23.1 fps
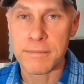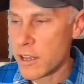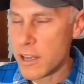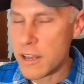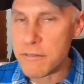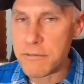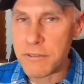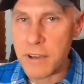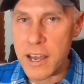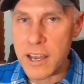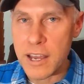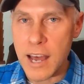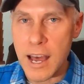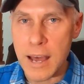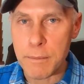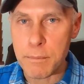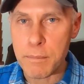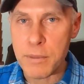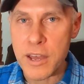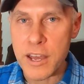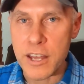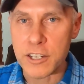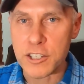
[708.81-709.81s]
If I
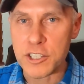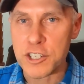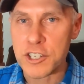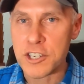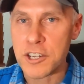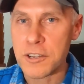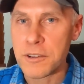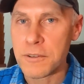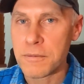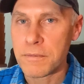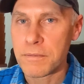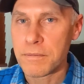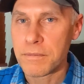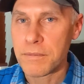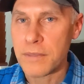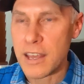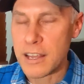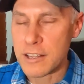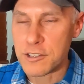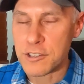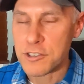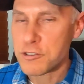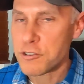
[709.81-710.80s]
got pitched
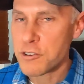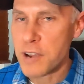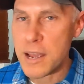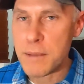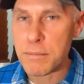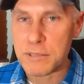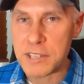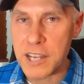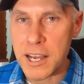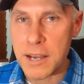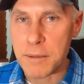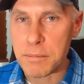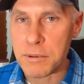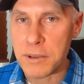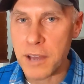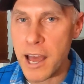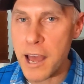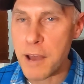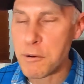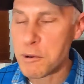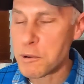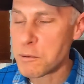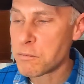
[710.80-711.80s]
and scraped up,
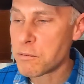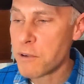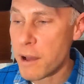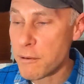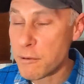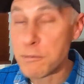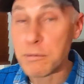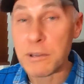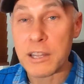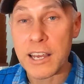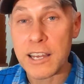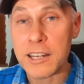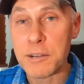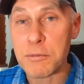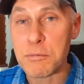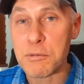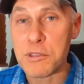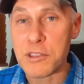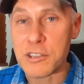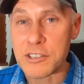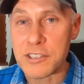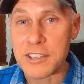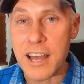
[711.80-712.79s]
I would probably end up
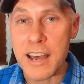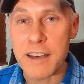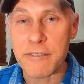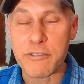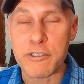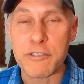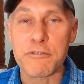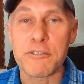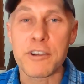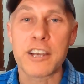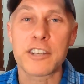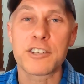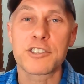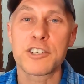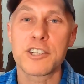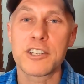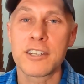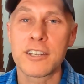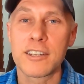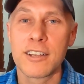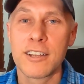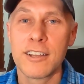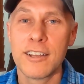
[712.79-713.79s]
with a staph
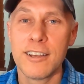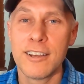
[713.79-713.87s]
infection.